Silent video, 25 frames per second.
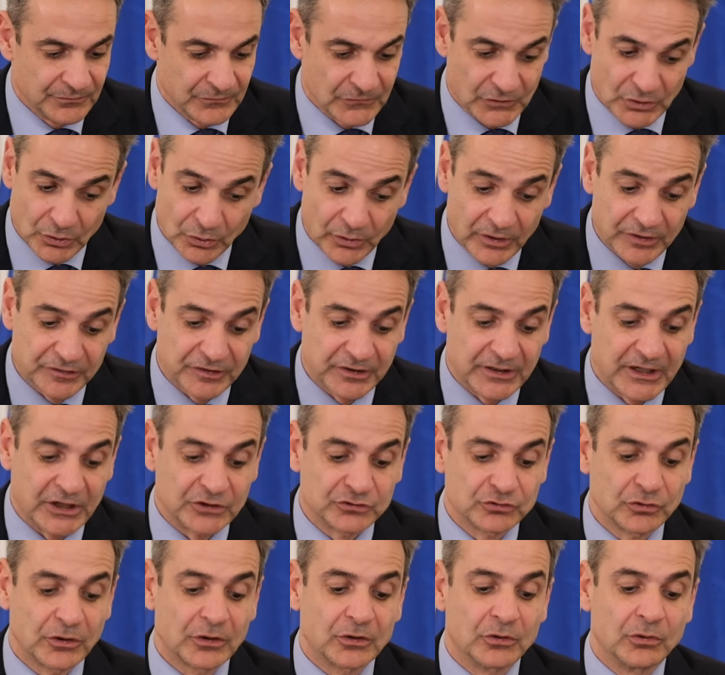There is a
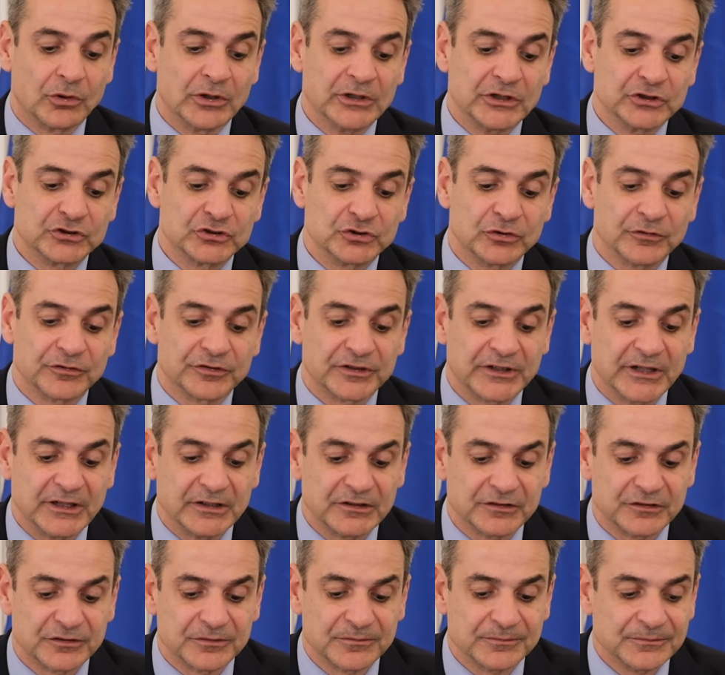natural coalition of
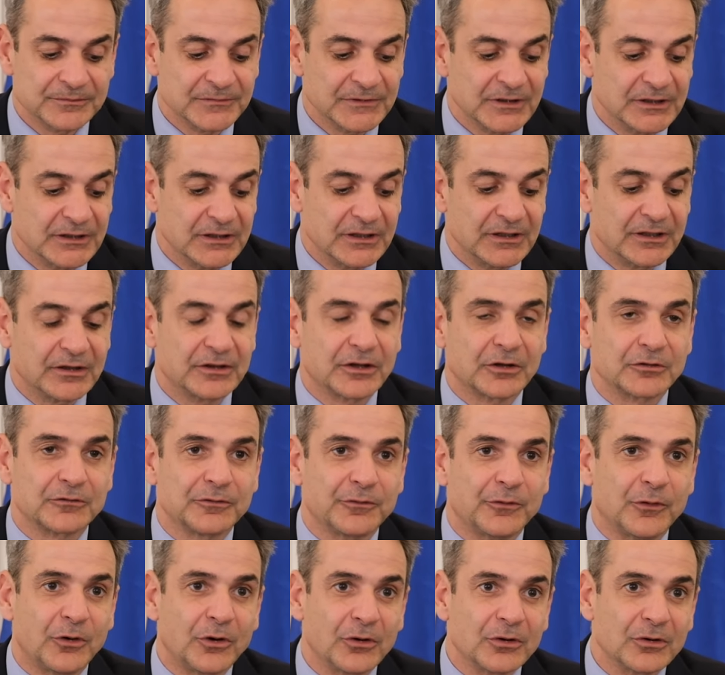states that
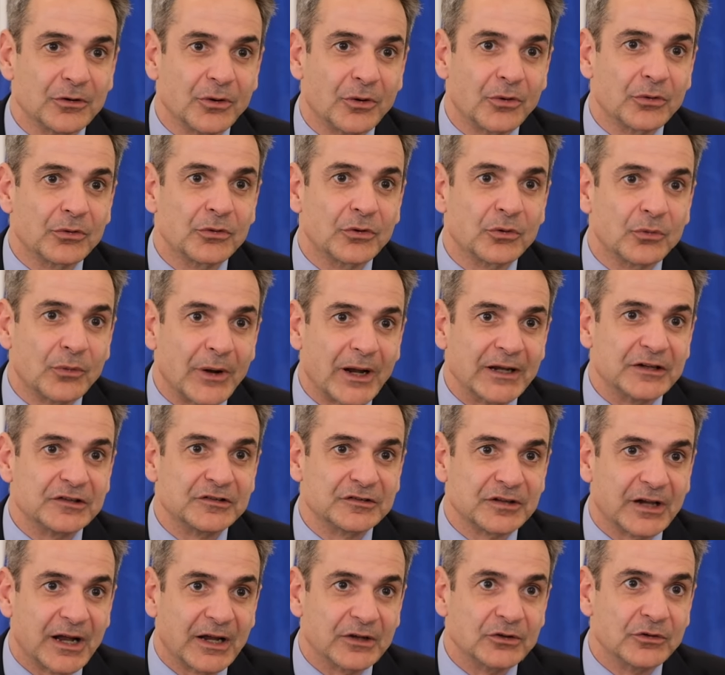fall on the right
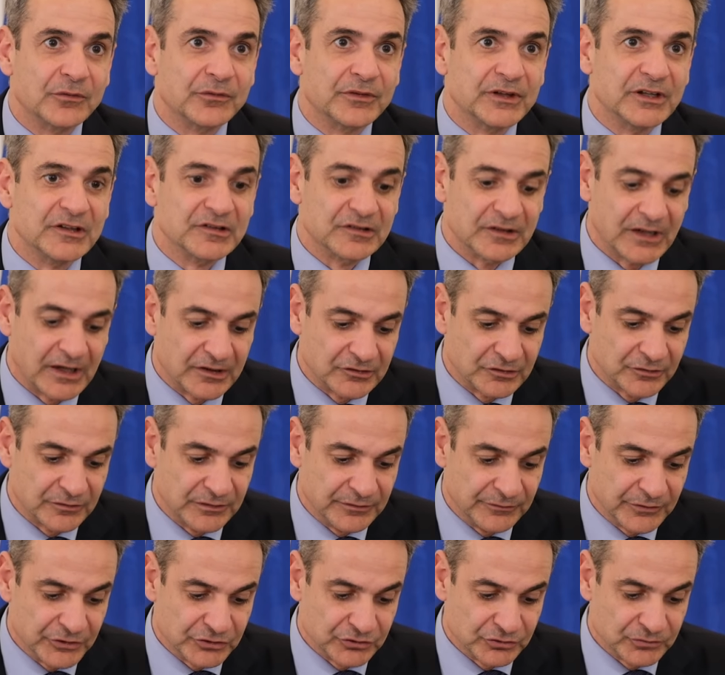side of these lines of
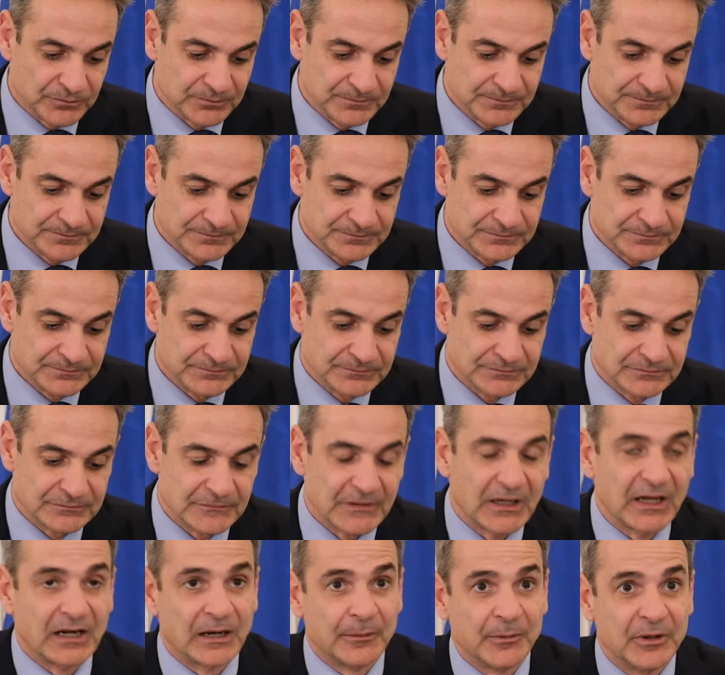division.
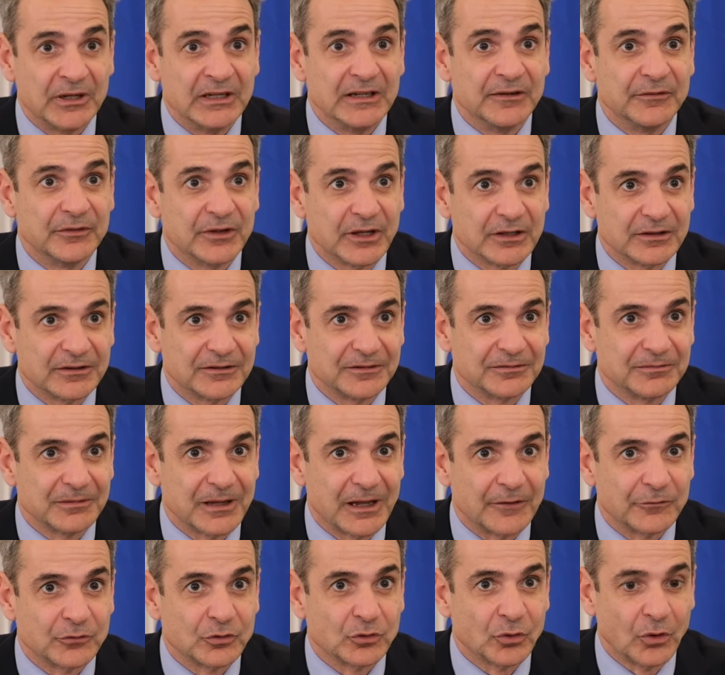And I believe that,
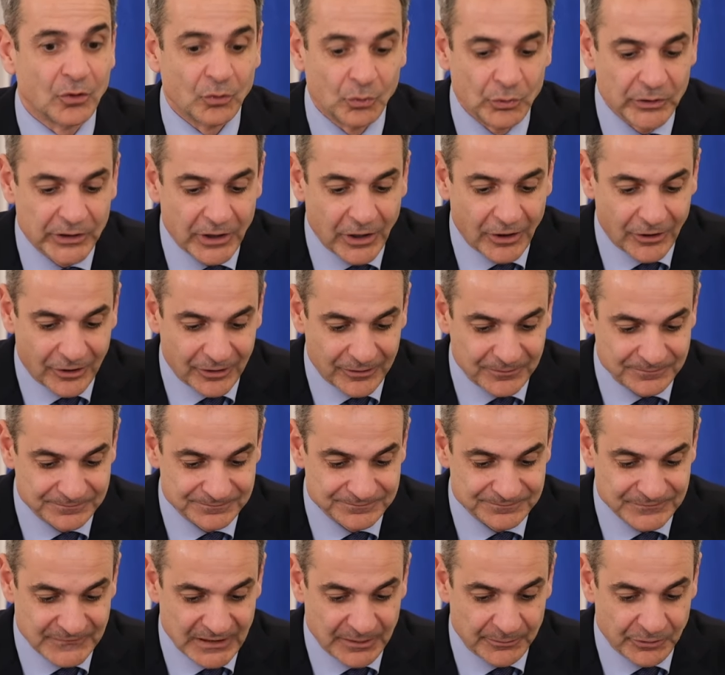after all, we are
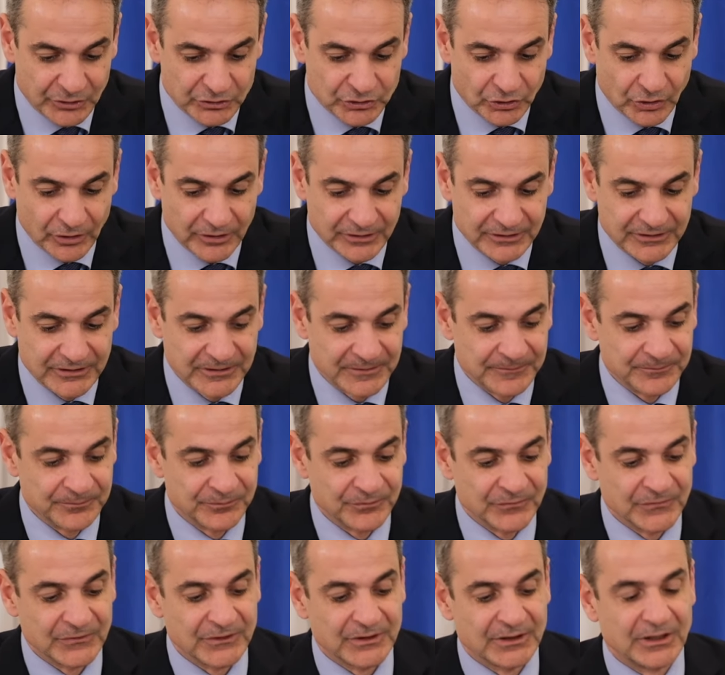a majority.
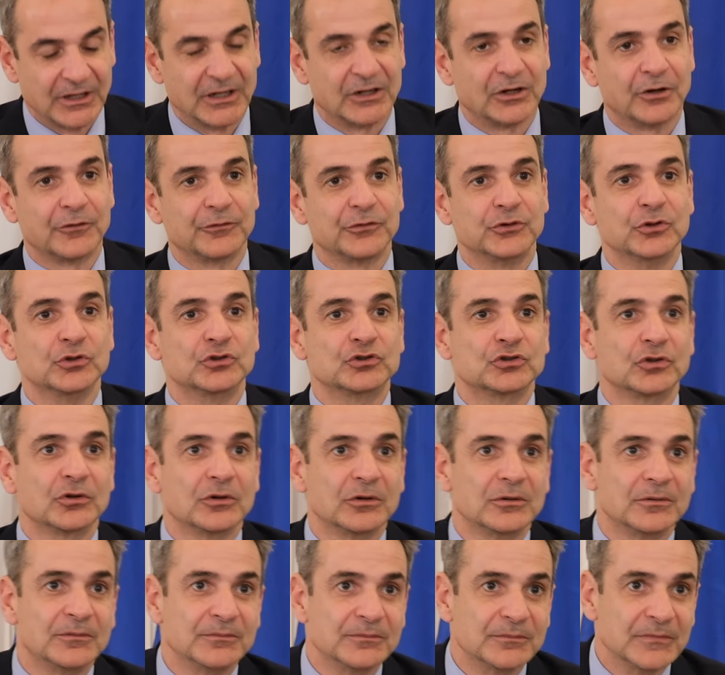And our
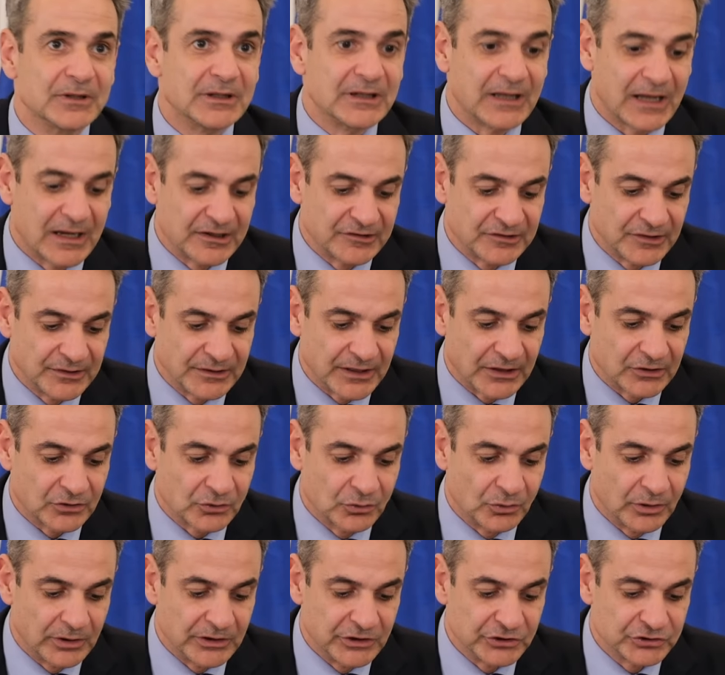future lies in that
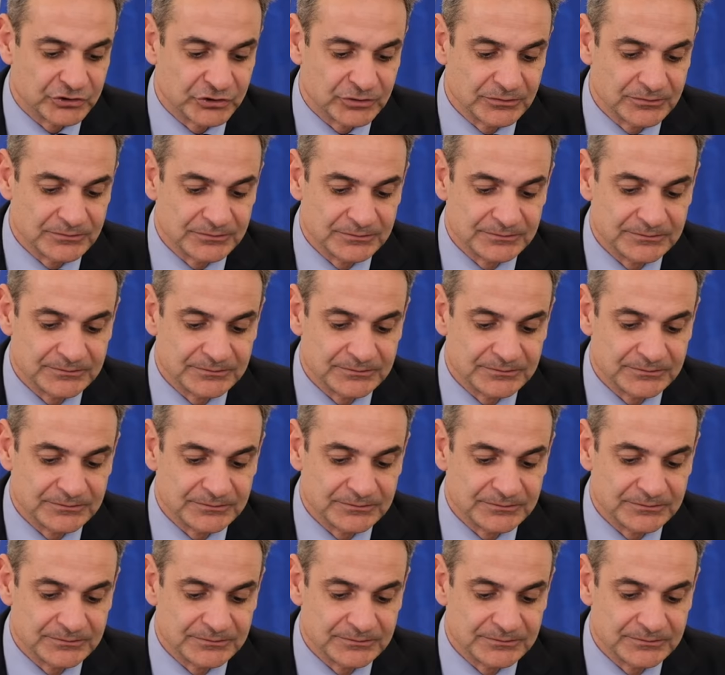coalition.